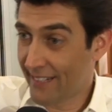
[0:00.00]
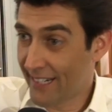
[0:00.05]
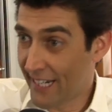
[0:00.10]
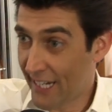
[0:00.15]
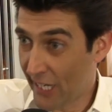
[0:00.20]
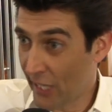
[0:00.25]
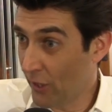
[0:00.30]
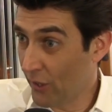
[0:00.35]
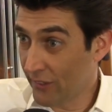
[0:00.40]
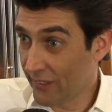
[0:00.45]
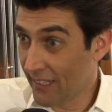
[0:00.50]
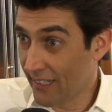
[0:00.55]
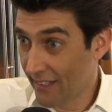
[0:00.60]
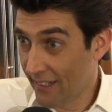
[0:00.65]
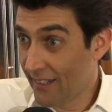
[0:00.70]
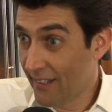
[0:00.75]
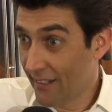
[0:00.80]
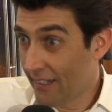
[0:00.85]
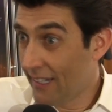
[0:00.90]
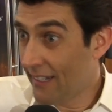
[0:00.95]
kill,
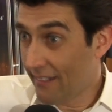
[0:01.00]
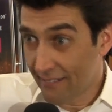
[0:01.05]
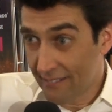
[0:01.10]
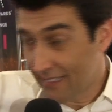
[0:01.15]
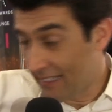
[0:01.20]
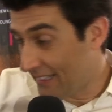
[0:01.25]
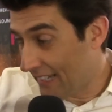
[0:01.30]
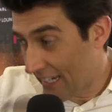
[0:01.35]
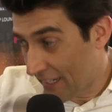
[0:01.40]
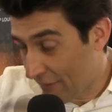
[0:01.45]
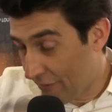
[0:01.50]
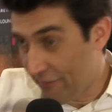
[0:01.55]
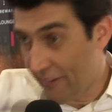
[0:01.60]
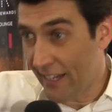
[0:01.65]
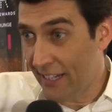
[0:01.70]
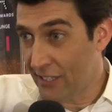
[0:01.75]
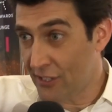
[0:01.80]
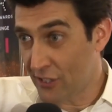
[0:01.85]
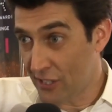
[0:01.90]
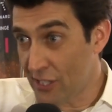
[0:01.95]
like
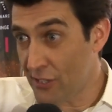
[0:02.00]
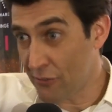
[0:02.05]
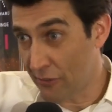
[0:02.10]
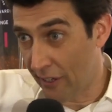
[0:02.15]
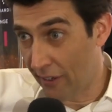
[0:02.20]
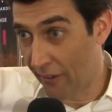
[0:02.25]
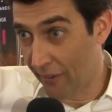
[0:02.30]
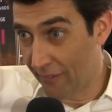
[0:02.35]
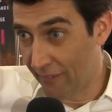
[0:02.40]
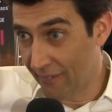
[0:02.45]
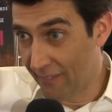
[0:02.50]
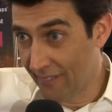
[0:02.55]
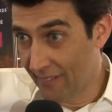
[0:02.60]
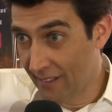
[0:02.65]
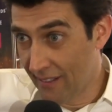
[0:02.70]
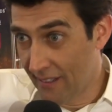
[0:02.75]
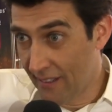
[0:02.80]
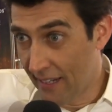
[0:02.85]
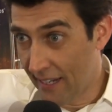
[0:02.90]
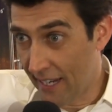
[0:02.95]
vanish Israel.
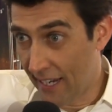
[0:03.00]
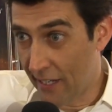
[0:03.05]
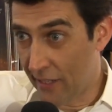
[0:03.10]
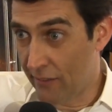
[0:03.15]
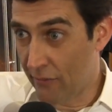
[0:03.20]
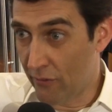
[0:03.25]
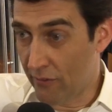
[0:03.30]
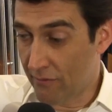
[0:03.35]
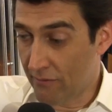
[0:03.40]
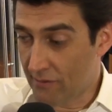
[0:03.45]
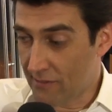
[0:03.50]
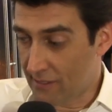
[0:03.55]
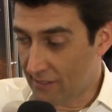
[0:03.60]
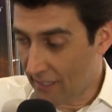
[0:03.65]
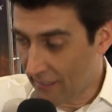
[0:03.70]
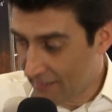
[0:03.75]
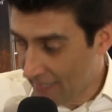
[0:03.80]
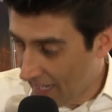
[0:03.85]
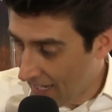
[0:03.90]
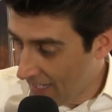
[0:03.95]
And
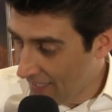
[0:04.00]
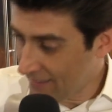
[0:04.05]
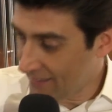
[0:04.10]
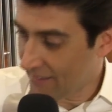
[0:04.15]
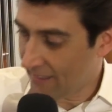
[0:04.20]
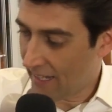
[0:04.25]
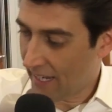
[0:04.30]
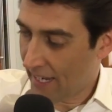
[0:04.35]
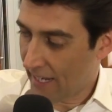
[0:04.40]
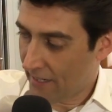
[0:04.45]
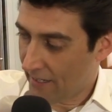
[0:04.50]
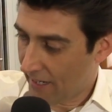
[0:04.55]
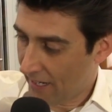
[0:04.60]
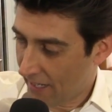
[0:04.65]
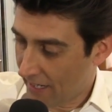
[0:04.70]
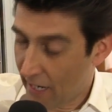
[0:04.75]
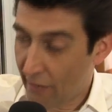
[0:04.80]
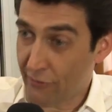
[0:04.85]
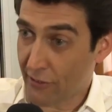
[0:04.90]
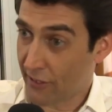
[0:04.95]
Sadat,
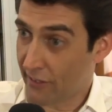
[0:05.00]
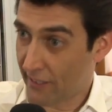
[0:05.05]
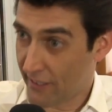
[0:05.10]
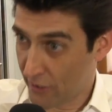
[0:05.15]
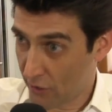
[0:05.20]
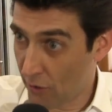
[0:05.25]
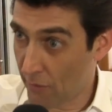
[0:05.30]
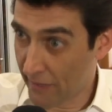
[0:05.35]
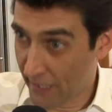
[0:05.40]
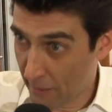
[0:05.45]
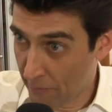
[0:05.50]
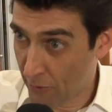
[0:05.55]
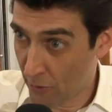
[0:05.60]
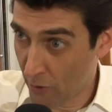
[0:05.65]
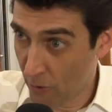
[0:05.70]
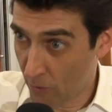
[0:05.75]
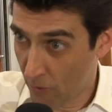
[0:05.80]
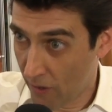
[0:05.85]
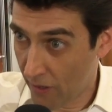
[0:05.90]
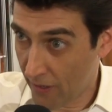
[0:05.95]
and after the Yom Kippur
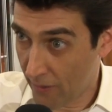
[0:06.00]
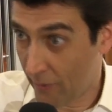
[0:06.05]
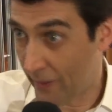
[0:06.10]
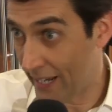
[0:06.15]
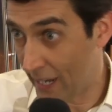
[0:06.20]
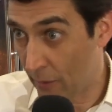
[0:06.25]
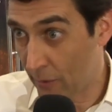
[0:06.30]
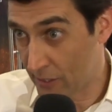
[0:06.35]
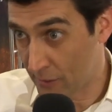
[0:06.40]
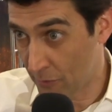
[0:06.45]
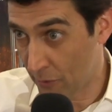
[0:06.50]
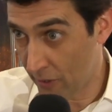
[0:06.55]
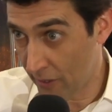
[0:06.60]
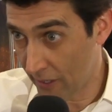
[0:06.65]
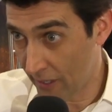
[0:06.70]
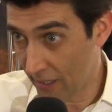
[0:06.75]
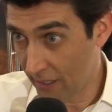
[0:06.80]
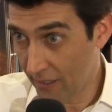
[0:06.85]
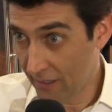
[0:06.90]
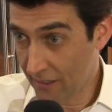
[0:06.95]
War, when I was
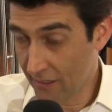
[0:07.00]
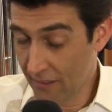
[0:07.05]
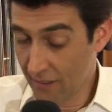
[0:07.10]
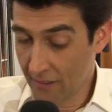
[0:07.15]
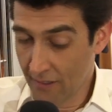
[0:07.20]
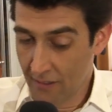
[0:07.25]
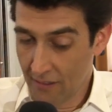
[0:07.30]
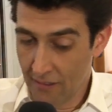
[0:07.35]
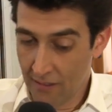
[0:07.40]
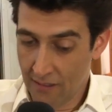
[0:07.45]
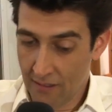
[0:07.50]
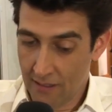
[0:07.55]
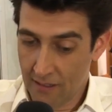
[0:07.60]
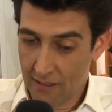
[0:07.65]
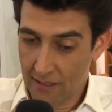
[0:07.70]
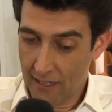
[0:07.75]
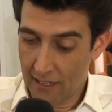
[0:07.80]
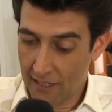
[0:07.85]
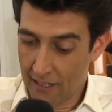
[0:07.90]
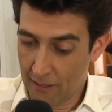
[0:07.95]
born,
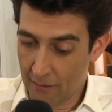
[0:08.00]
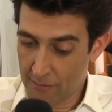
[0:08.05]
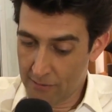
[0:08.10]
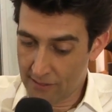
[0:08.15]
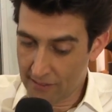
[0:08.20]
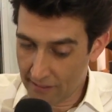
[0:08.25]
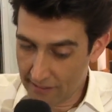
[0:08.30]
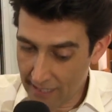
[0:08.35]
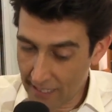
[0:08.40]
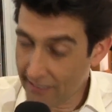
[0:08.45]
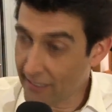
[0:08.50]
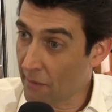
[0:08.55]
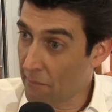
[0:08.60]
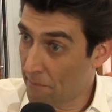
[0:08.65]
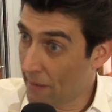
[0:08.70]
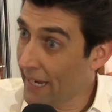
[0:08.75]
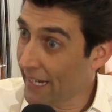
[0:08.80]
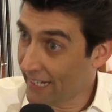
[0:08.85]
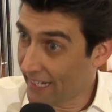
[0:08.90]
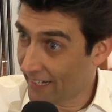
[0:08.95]
Sadat
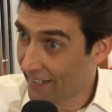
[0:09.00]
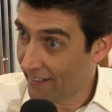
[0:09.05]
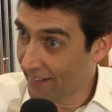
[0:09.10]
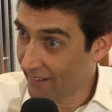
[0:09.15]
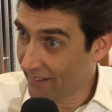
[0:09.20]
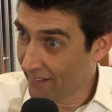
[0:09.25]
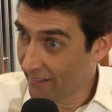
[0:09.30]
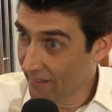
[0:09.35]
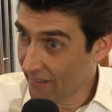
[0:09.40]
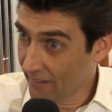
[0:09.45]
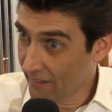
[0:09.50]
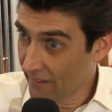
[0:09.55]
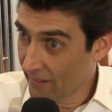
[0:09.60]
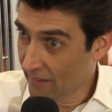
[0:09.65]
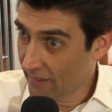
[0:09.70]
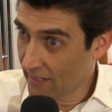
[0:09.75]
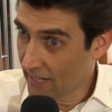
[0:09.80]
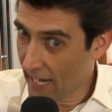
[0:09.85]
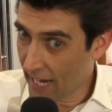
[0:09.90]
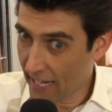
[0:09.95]
and Begin
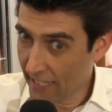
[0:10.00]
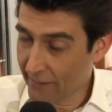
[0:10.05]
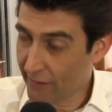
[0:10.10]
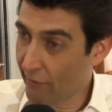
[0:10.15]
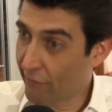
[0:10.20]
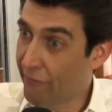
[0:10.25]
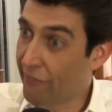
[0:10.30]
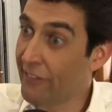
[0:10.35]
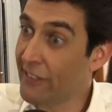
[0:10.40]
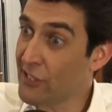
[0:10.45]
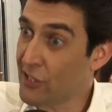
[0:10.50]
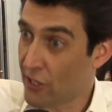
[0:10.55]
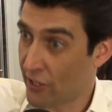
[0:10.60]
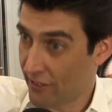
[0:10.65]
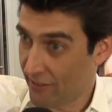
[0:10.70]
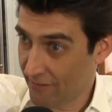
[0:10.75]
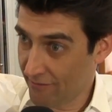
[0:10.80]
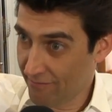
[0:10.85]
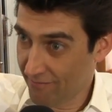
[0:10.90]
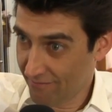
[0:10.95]
had the
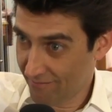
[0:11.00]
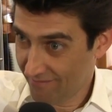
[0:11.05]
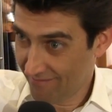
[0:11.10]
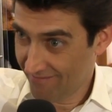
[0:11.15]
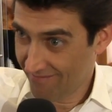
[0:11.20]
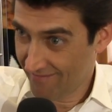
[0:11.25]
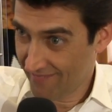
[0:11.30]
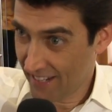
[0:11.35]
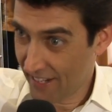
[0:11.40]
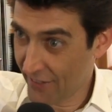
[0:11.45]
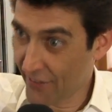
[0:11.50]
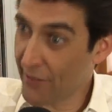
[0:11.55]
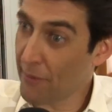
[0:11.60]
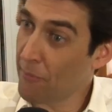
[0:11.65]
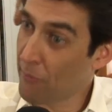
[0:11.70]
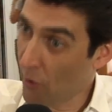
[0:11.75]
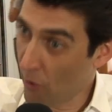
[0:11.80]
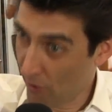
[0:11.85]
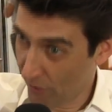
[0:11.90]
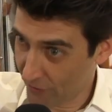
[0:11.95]
vision and the
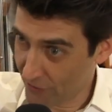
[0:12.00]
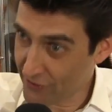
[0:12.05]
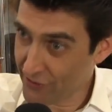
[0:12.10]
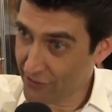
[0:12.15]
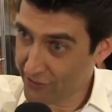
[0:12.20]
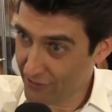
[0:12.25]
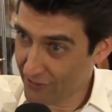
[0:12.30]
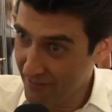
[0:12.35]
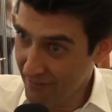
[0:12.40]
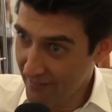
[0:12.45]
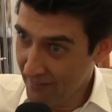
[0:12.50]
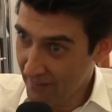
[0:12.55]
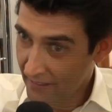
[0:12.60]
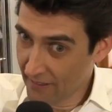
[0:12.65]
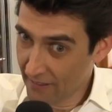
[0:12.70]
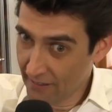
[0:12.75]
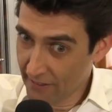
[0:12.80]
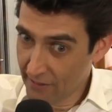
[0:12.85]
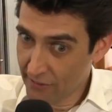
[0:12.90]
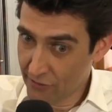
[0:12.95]
balls
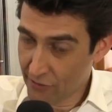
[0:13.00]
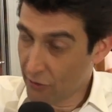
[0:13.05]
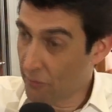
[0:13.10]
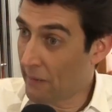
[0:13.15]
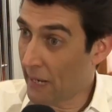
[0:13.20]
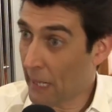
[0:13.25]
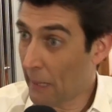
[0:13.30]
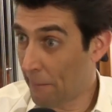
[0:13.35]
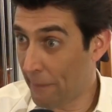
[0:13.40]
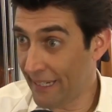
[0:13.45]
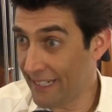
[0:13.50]
to make